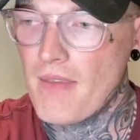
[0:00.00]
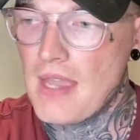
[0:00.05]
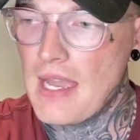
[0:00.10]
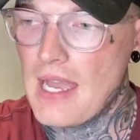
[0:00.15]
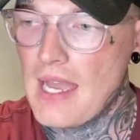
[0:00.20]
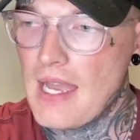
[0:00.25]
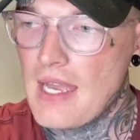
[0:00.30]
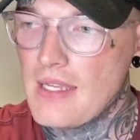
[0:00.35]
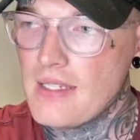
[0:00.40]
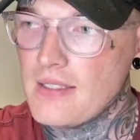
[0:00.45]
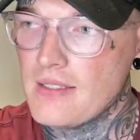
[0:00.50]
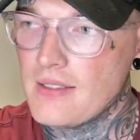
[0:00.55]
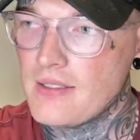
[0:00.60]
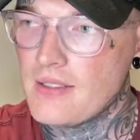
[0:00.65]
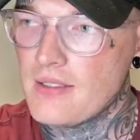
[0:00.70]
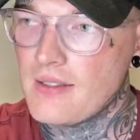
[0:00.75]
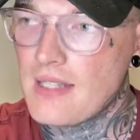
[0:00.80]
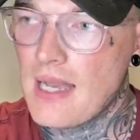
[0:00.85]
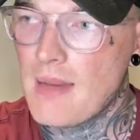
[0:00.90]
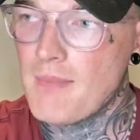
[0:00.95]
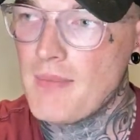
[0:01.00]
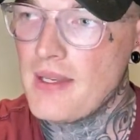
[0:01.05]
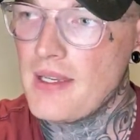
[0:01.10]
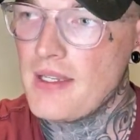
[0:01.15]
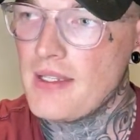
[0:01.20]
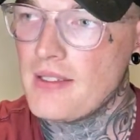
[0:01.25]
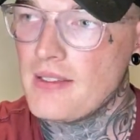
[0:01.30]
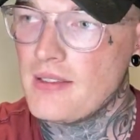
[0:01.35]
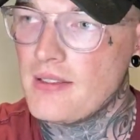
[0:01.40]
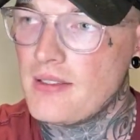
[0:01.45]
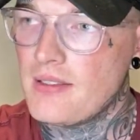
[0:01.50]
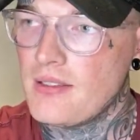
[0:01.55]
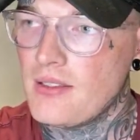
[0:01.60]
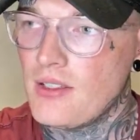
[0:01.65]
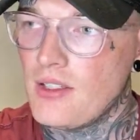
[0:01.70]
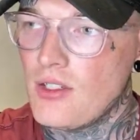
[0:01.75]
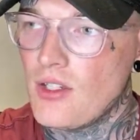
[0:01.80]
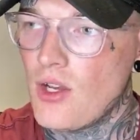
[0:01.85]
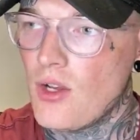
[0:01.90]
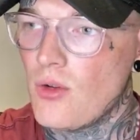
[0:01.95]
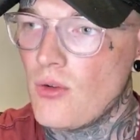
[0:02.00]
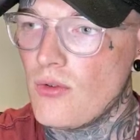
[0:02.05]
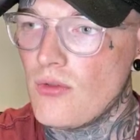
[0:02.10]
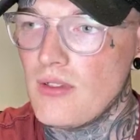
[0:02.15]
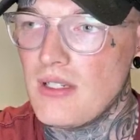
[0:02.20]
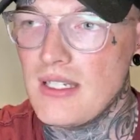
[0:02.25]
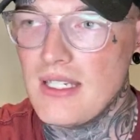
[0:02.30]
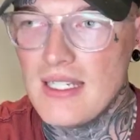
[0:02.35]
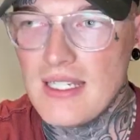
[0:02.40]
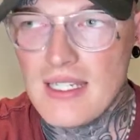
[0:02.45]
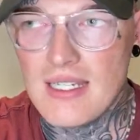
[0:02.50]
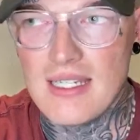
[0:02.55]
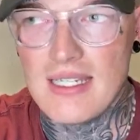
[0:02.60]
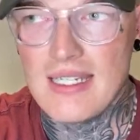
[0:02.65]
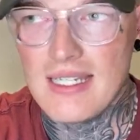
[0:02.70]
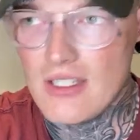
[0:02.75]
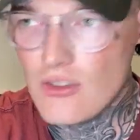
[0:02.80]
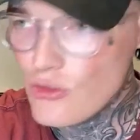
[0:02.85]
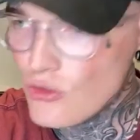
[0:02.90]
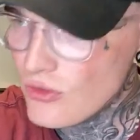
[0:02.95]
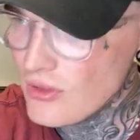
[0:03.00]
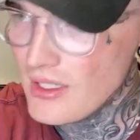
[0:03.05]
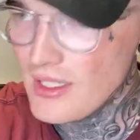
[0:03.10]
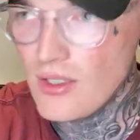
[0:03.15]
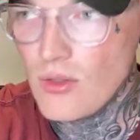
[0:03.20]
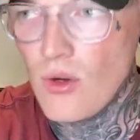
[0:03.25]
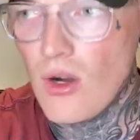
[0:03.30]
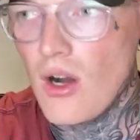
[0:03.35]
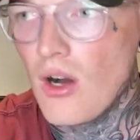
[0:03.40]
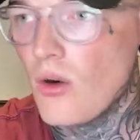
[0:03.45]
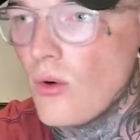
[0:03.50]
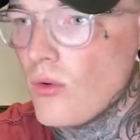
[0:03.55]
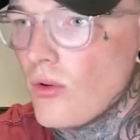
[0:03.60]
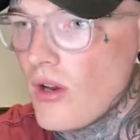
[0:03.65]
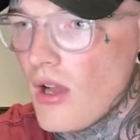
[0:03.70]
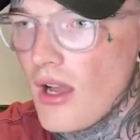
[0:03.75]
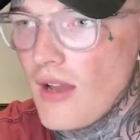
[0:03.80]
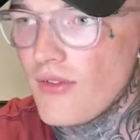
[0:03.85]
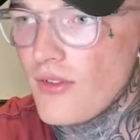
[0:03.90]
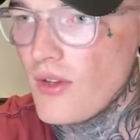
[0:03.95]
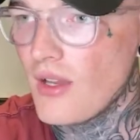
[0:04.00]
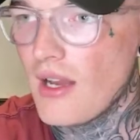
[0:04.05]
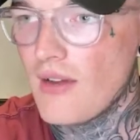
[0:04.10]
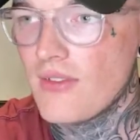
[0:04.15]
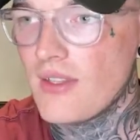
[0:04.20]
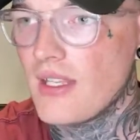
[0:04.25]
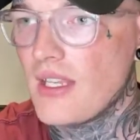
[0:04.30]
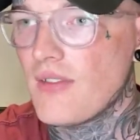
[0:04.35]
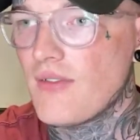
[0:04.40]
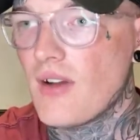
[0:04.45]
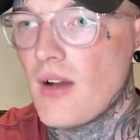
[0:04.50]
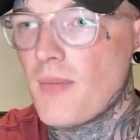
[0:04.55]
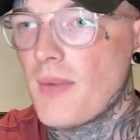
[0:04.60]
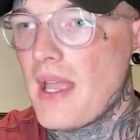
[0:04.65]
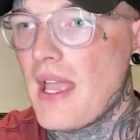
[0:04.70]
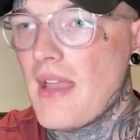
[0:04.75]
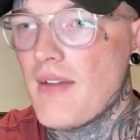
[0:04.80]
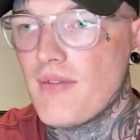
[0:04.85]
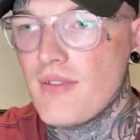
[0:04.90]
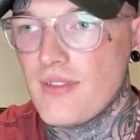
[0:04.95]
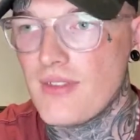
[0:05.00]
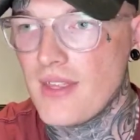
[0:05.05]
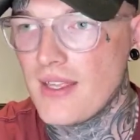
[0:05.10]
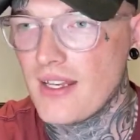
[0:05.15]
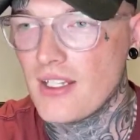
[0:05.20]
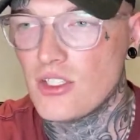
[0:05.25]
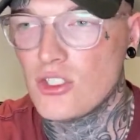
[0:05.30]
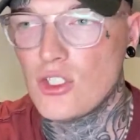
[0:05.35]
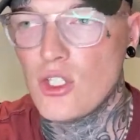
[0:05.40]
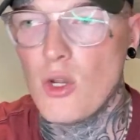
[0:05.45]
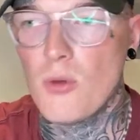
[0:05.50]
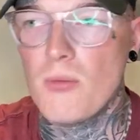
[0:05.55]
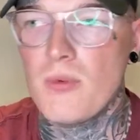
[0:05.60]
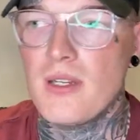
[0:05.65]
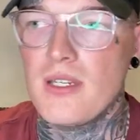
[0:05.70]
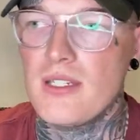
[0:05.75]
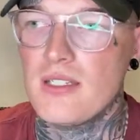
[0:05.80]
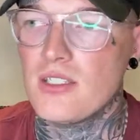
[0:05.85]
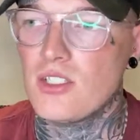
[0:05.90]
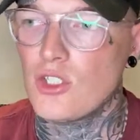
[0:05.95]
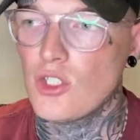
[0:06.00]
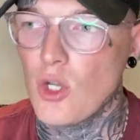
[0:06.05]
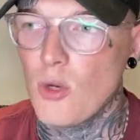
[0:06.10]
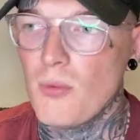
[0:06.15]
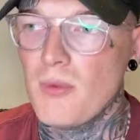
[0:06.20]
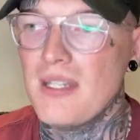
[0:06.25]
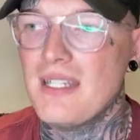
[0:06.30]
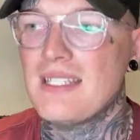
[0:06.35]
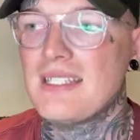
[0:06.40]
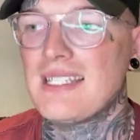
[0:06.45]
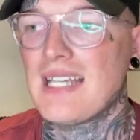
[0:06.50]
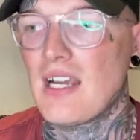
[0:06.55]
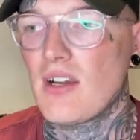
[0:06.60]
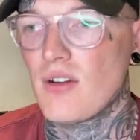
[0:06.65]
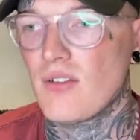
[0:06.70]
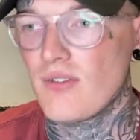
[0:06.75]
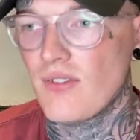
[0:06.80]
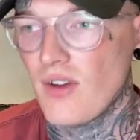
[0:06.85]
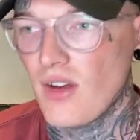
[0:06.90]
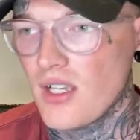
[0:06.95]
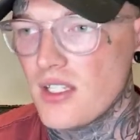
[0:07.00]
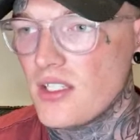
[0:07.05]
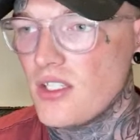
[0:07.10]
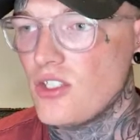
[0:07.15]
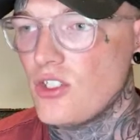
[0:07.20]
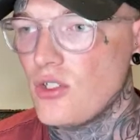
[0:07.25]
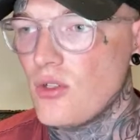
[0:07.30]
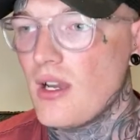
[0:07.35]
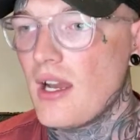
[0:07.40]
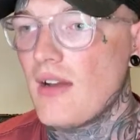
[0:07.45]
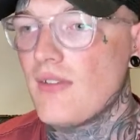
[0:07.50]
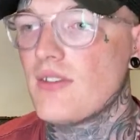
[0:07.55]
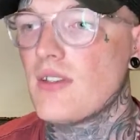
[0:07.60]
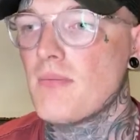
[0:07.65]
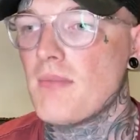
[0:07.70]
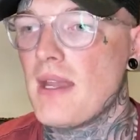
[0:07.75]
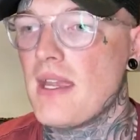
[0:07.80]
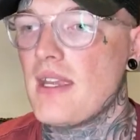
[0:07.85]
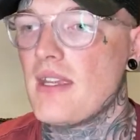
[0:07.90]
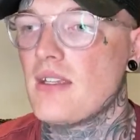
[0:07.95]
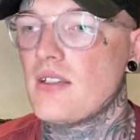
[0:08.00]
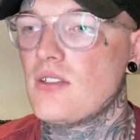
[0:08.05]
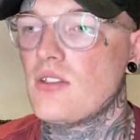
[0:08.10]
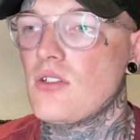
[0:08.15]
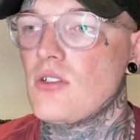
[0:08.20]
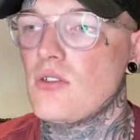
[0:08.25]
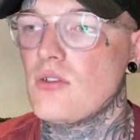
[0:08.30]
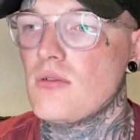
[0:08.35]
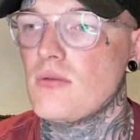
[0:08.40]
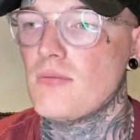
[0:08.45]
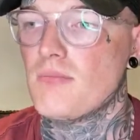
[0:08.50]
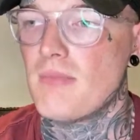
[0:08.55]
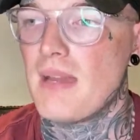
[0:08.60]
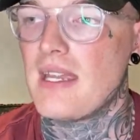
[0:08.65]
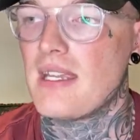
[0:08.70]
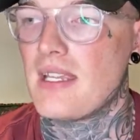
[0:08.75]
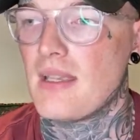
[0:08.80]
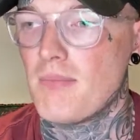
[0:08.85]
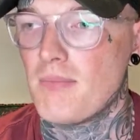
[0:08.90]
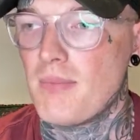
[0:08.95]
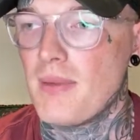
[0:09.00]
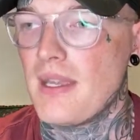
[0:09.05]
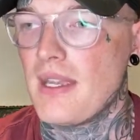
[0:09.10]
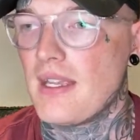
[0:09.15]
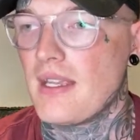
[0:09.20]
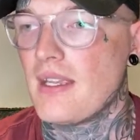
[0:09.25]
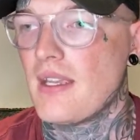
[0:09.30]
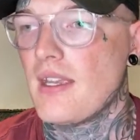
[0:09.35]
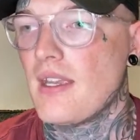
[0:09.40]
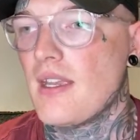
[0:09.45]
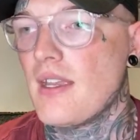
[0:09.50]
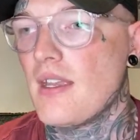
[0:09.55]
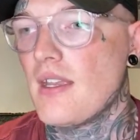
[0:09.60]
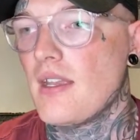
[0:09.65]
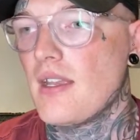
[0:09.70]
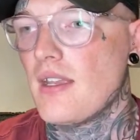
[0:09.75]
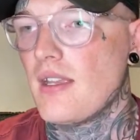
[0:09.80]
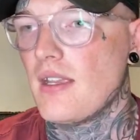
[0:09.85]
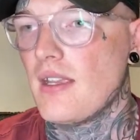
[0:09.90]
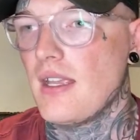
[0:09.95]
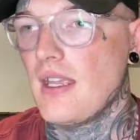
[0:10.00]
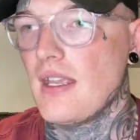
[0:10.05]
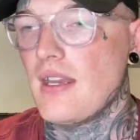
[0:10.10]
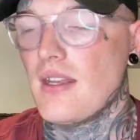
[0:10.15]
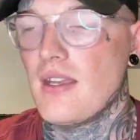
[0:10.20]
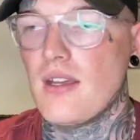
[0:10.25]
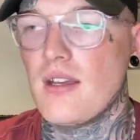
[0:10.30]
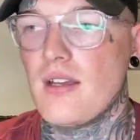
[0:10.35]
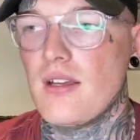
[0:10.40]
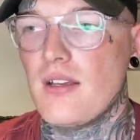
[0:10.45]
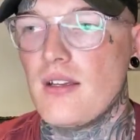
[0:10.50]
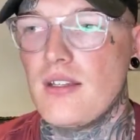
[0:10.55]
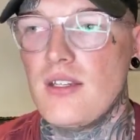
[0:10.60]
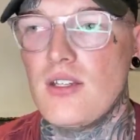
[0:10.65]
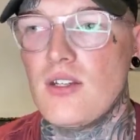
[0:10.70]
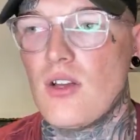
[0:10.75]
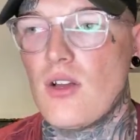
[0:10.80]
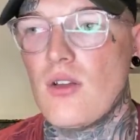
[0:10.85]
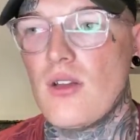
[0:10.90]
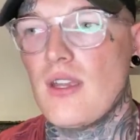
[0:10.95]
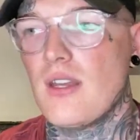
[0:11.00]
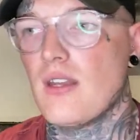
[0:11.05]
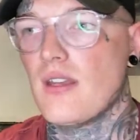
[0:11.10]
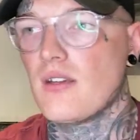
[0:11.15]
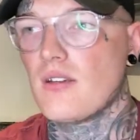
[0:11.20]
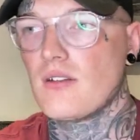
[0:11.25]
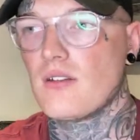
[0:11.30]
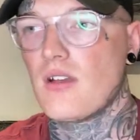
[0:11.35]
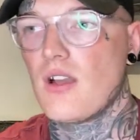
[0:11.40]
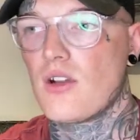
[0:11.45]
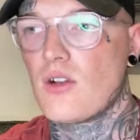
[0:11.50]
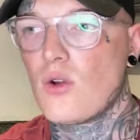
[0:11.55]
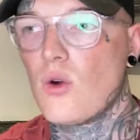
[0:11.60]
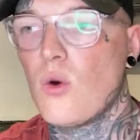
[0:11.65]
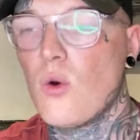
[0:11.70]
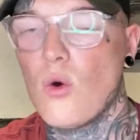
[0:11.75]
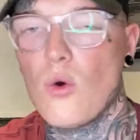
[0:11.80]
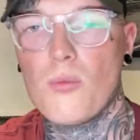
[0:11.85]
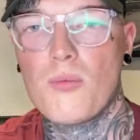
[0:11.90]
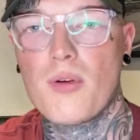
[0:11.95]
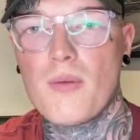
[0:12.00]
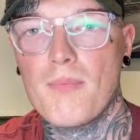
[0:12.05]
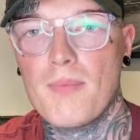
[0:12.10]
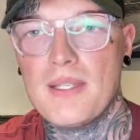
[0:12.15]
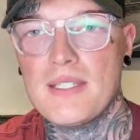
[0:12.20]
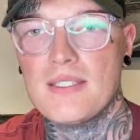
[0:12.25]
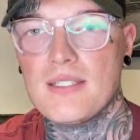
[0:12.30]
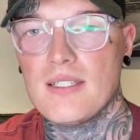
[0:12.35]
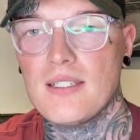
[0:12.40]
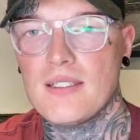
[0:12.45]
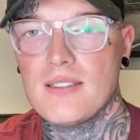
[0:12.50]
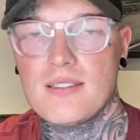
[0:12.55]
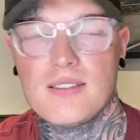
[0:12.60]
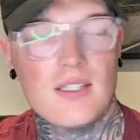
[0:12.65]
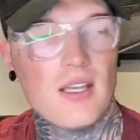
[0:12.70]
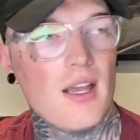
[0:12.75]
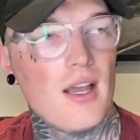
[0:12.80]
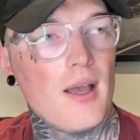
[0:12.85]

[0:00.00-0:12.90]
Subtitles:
and that means, you know, literally your whole life you have to give up everything. There's so many sacrifices you have to make to make it big in a corporate business,